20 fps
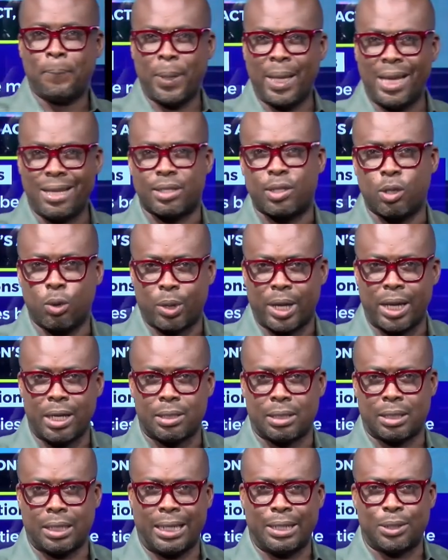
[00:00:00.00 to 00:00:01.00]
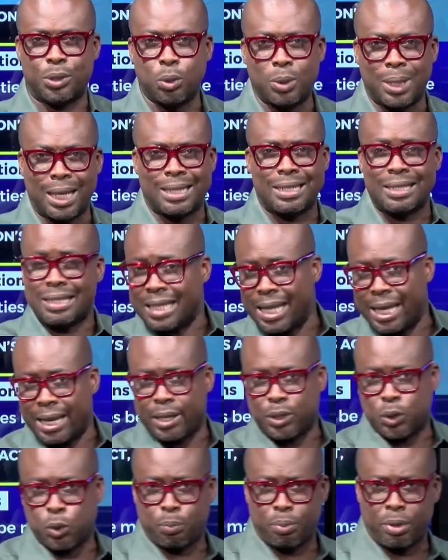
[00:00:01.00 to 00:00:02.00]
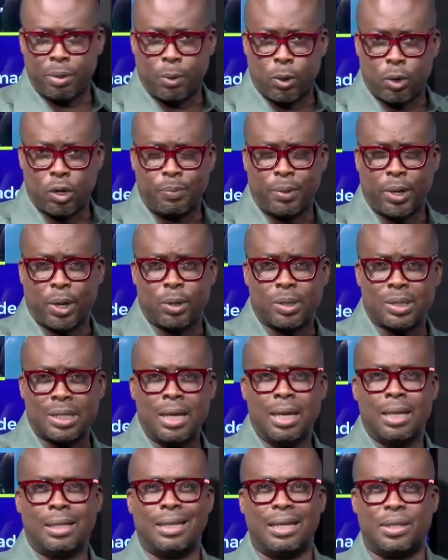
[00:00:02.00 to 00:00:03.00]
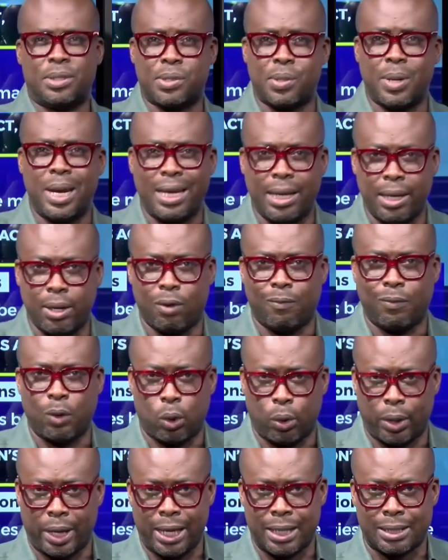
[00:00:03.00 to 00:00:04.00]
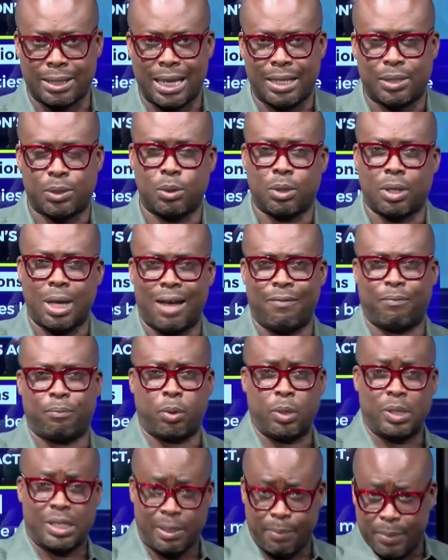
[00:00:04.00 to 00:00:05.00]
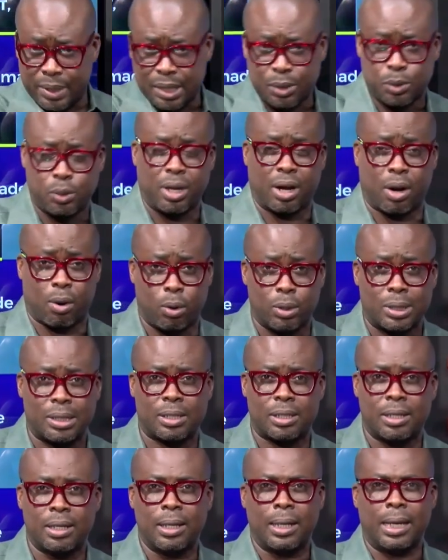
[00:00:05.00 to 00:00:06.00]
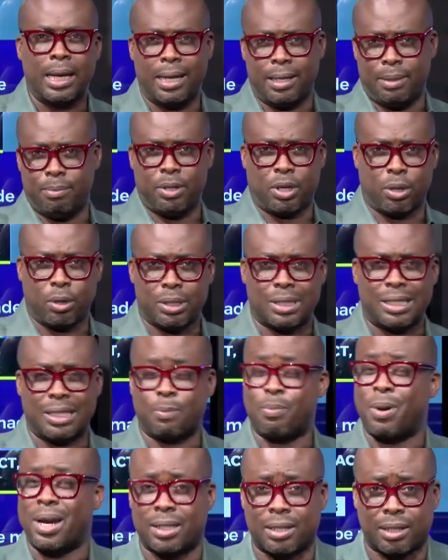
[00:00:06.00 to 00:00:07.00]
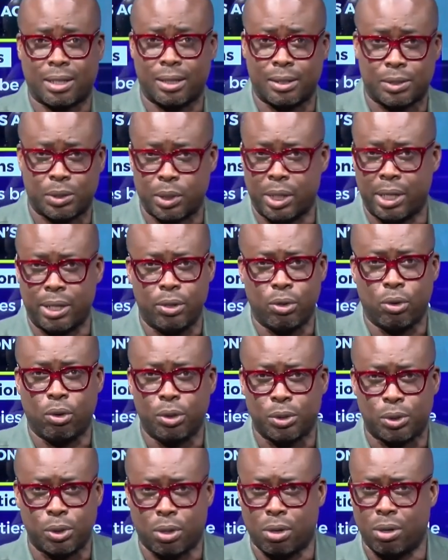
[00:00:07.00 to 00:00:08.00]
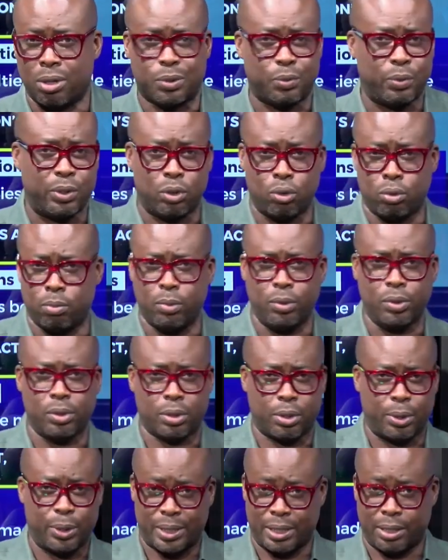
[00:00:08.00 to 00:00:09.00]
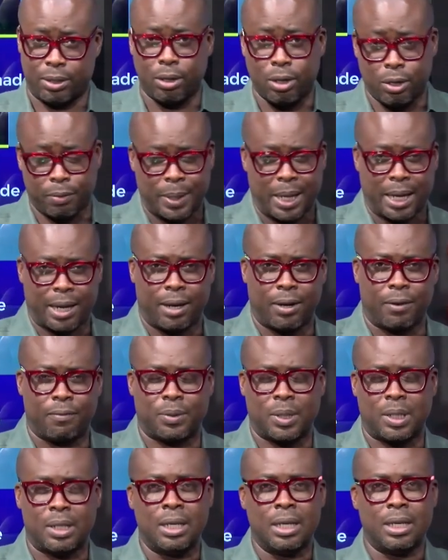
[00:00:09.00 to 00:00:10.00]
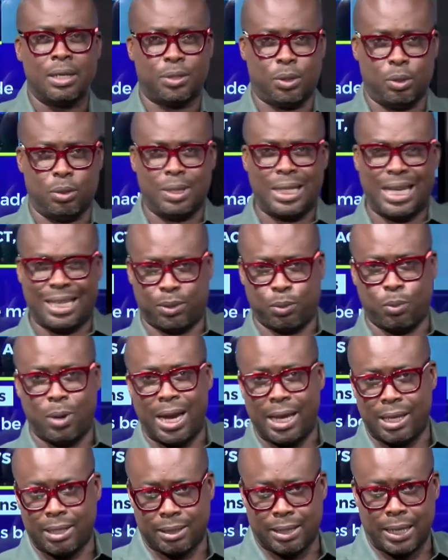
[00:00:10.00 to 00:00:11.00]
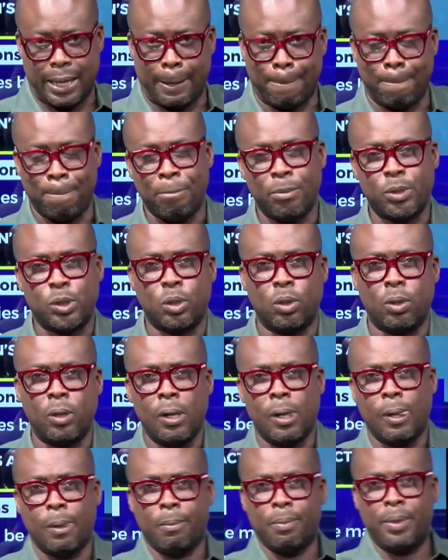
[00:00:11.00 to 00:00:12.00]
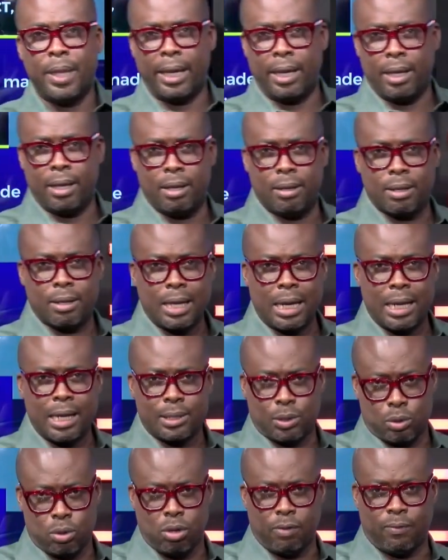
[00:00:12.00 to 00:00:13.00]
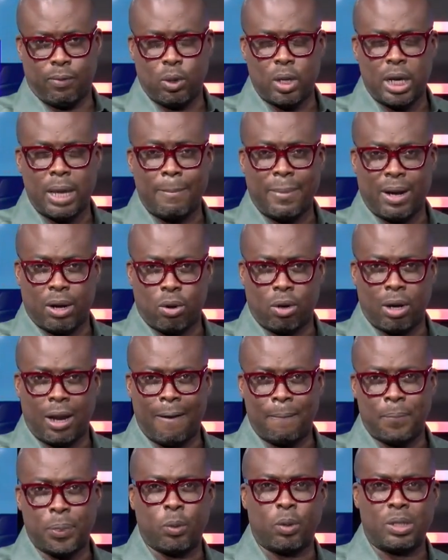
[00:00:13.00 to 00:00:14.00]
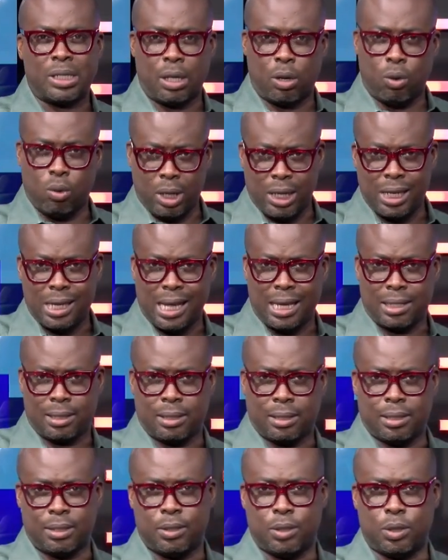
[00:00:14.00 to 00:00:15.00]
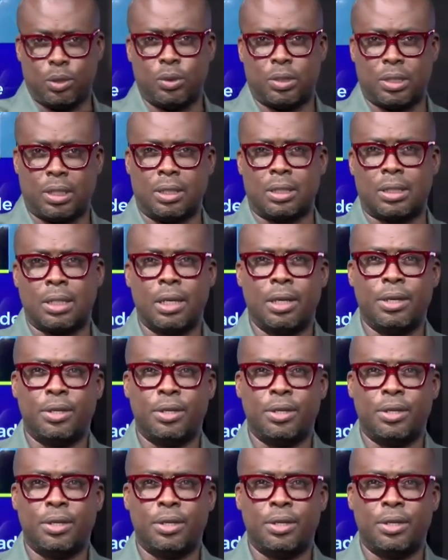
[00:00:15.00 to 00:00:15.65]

its location is so that it's near the Supreme Court because the training of lawyers has to have proximity to the courts. And because it's practical training, you go to court, we do moot court and all of that kind of thing. So that's why it's there. So the Ghana School of Law in Makola was the only licensed institutions